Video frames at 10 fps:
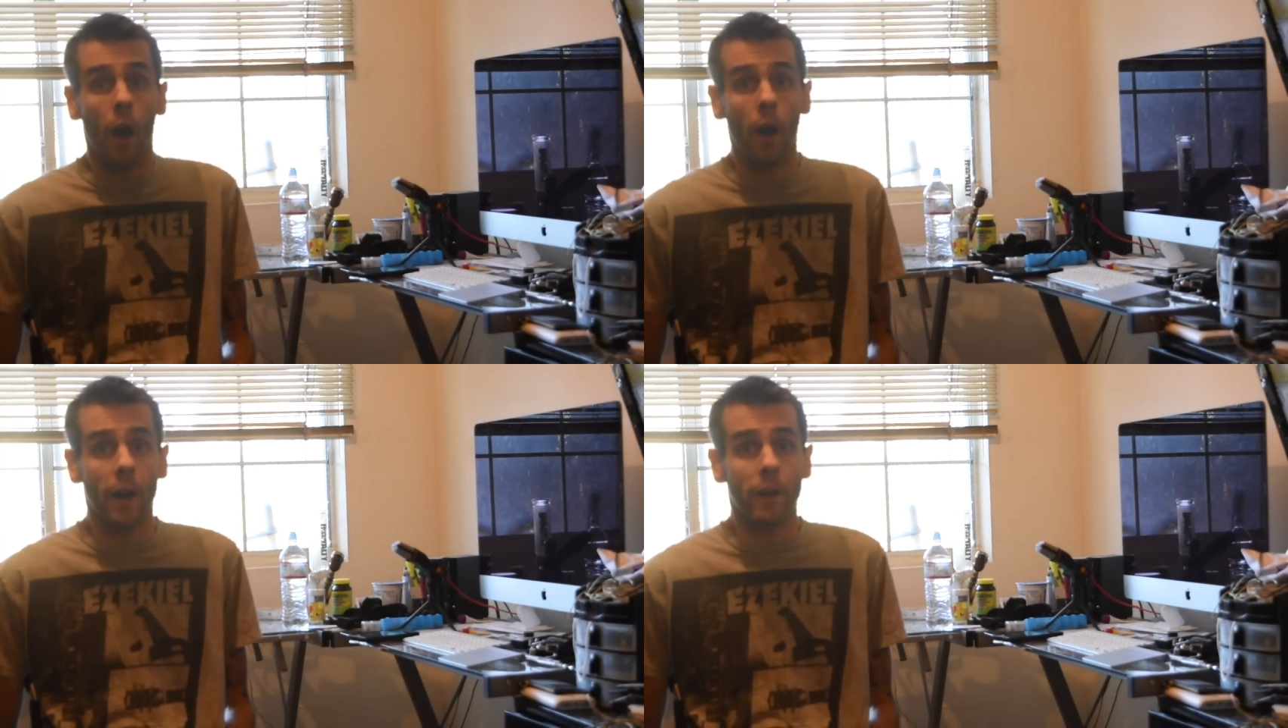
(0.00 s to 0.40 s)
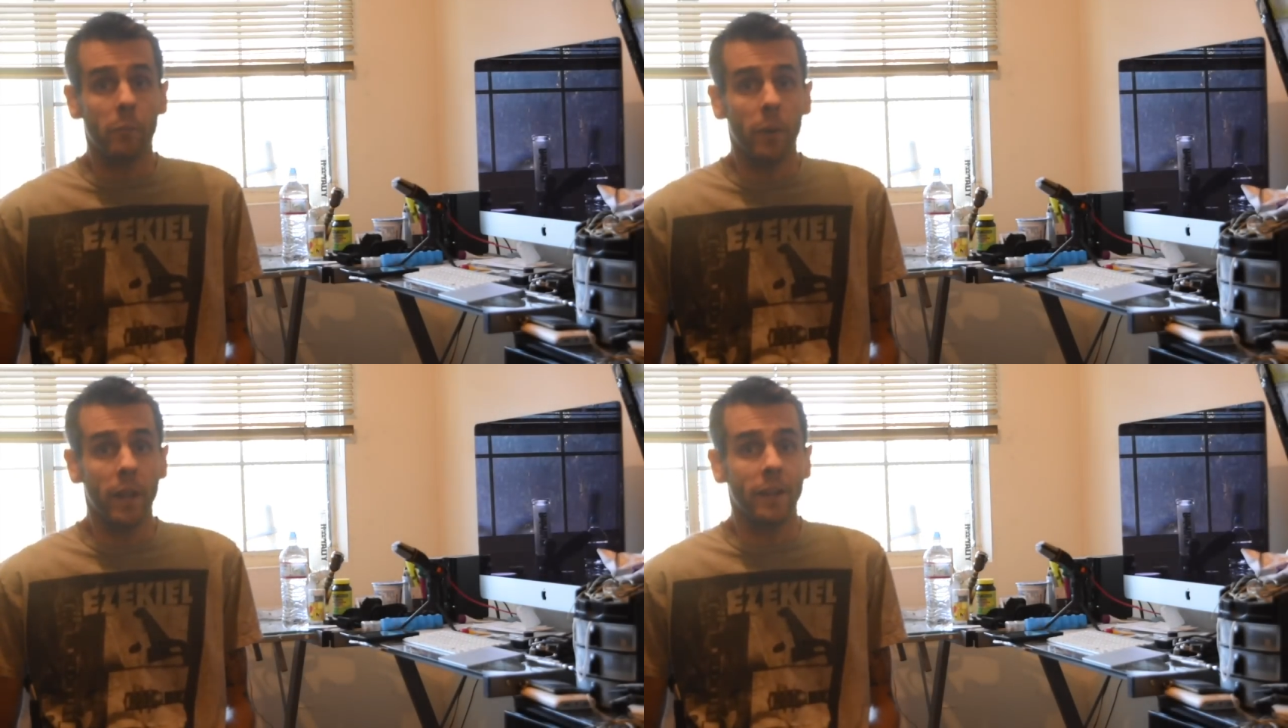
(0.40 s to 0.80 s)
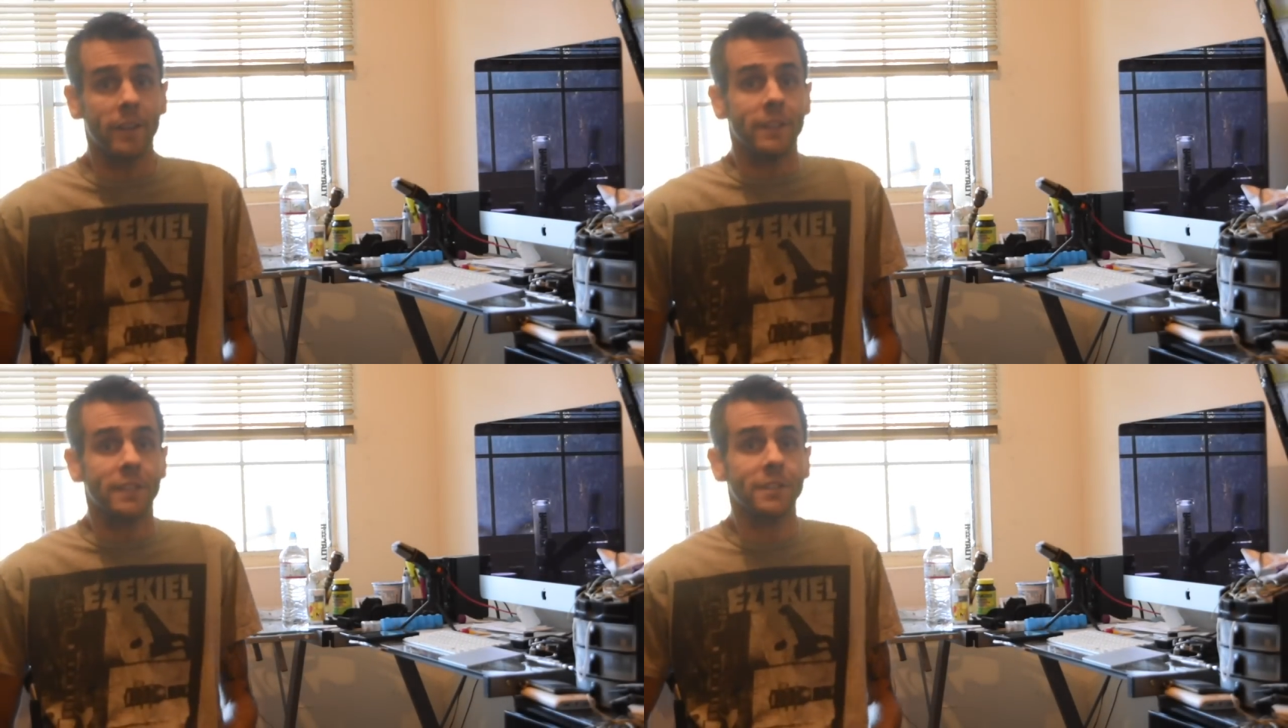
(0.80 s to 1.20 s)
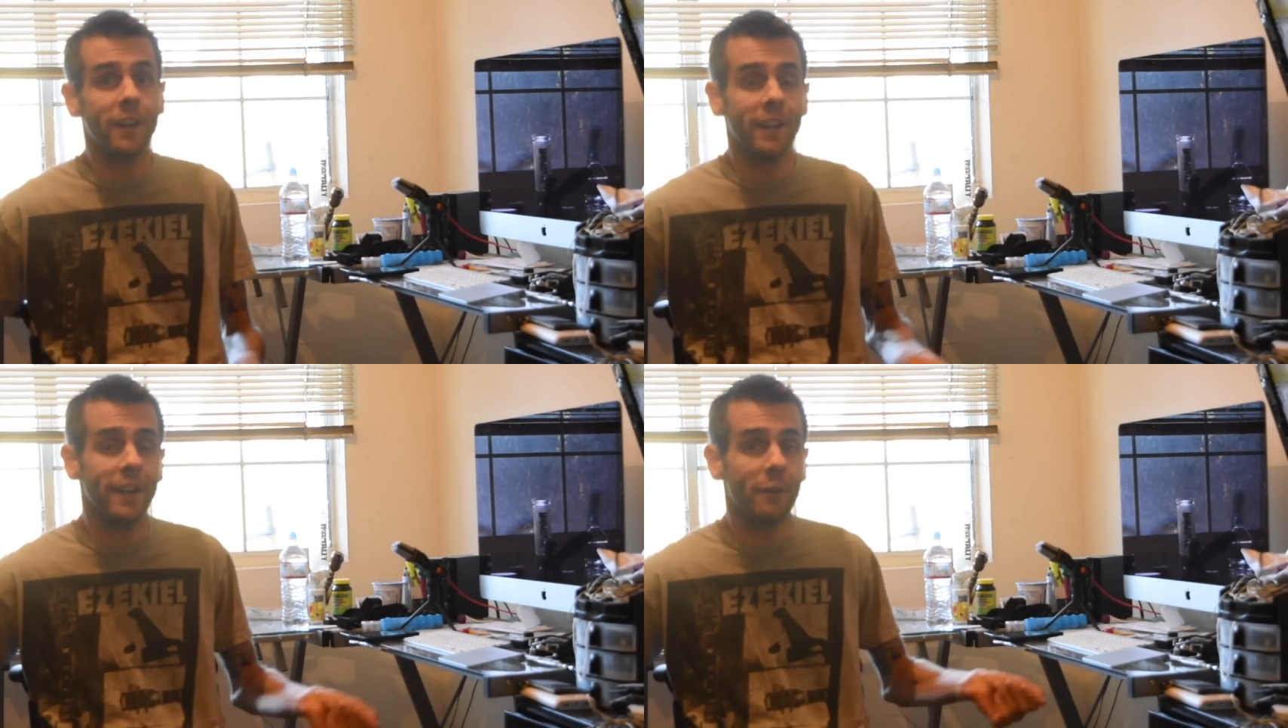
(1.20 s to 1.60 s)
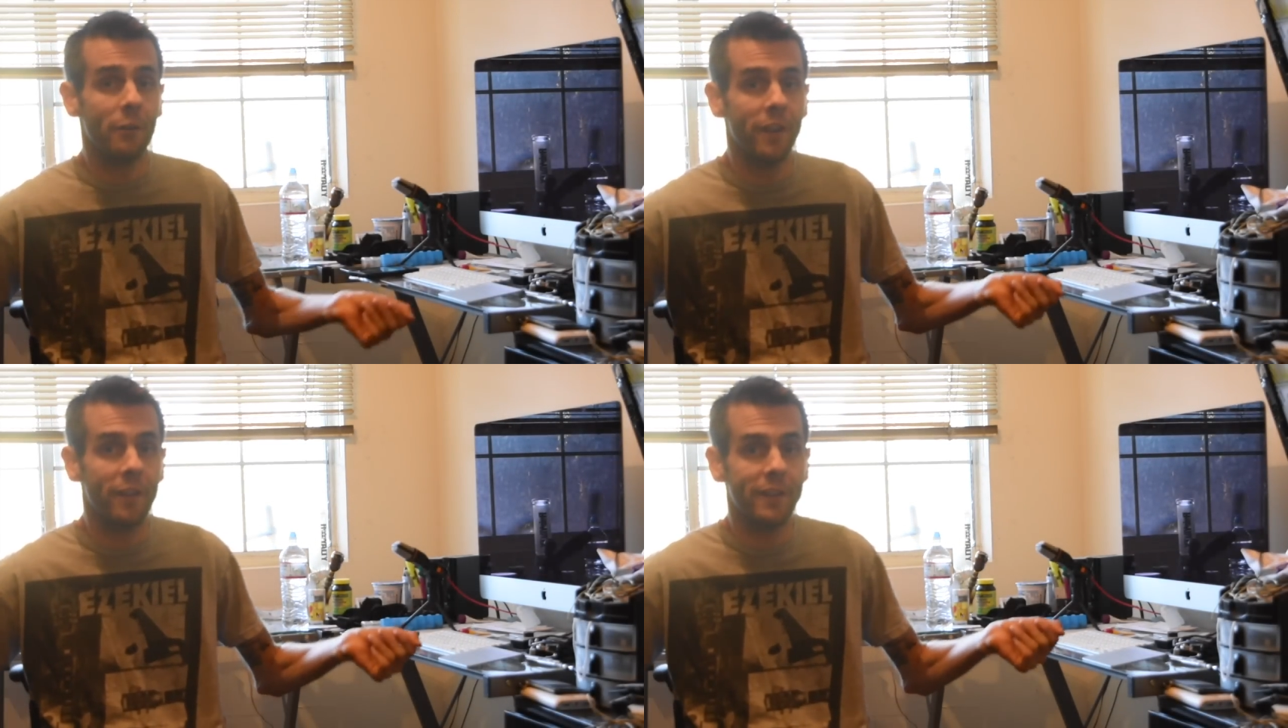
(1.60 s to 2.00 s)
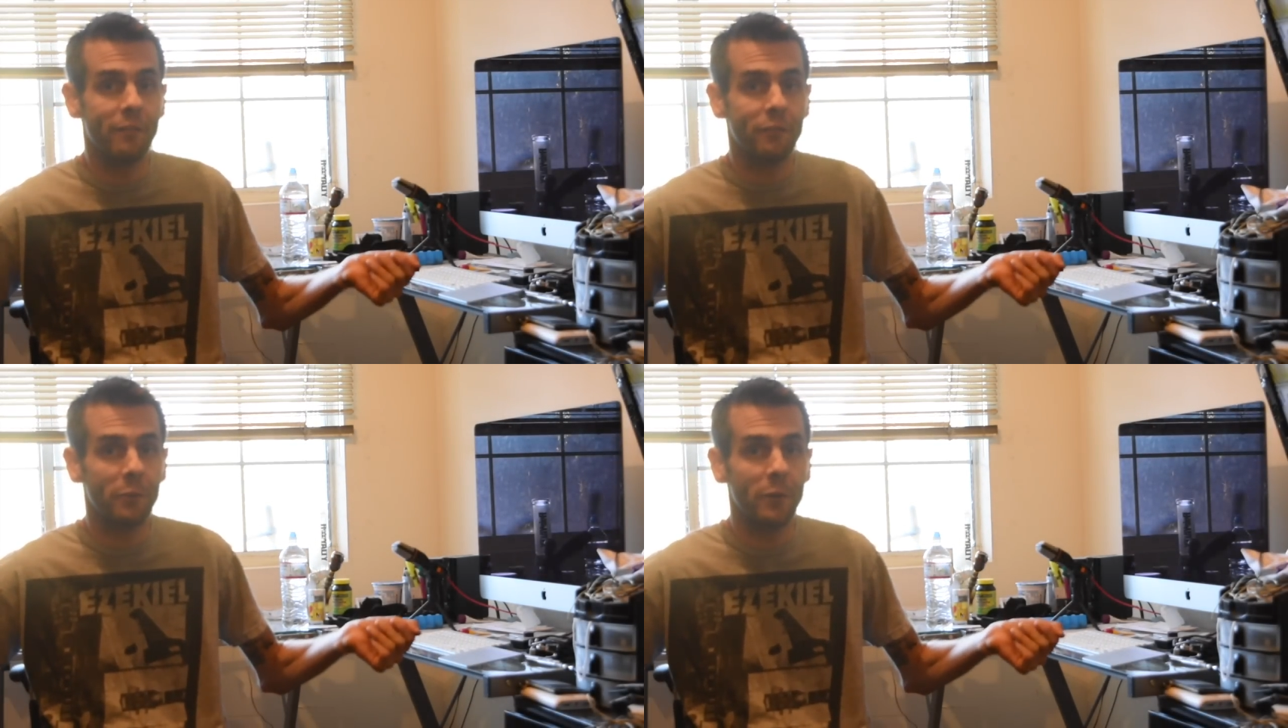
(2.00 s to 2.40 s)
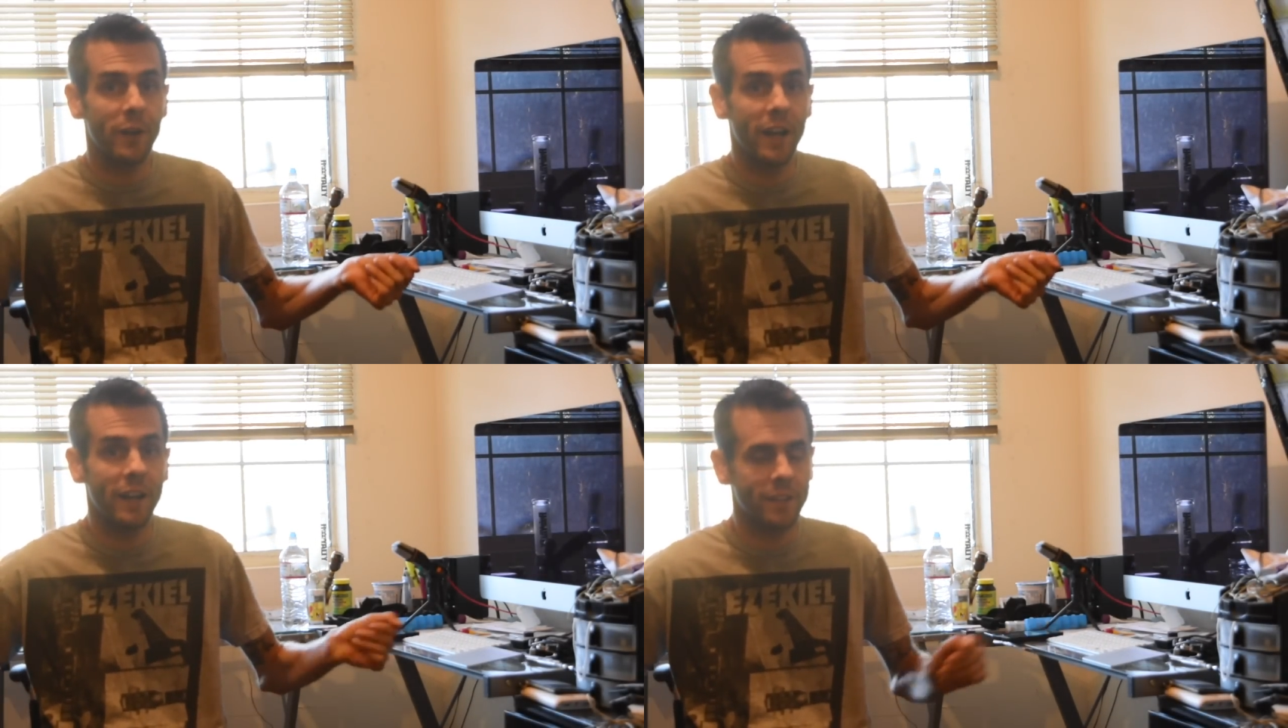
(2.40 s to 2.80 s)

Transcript: All right, everybody. Sean here with another Live to Roll.